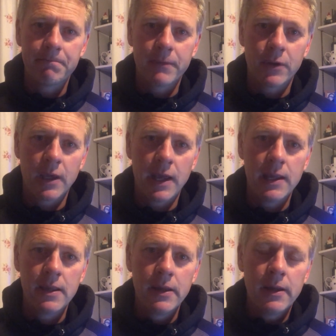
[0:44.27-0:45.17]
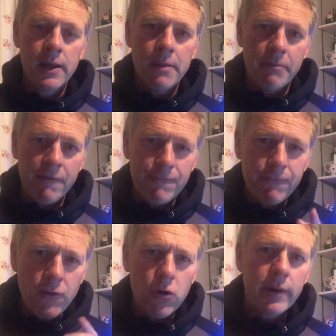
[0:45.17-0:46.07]
Okay,
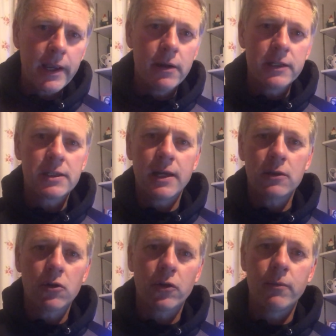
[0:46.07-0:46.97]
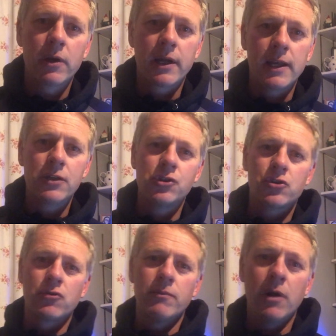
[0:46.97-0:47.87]
before we go into that document, can I
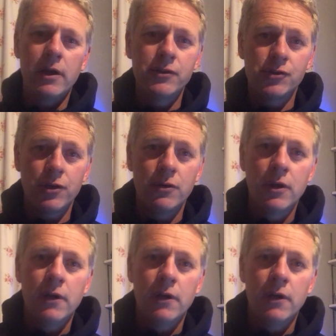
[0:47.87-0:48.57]
just remind you,